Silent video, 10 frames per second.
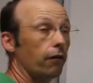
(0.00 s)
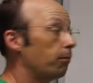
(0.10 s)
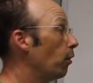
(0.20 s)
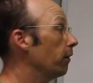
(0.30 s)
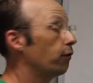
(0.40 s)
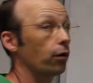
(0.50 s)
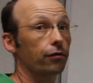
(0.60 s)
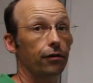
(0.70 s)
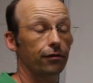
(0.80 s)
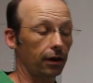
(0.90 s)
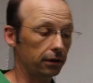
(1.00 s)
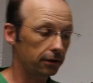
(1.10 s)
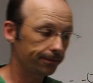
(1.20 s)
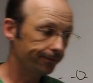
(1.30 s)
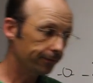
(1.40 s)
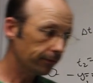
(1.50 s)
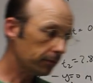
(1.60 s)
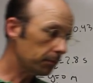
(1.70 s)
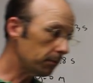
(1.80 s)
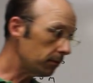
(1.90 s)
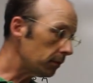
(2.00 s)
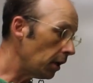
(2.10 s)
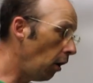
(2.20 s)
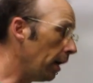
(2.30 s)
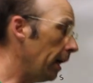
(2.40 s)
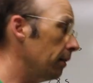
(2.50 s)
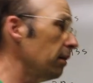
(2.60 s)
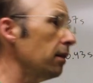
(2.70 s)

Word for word: of 0.43 seconds. Okay,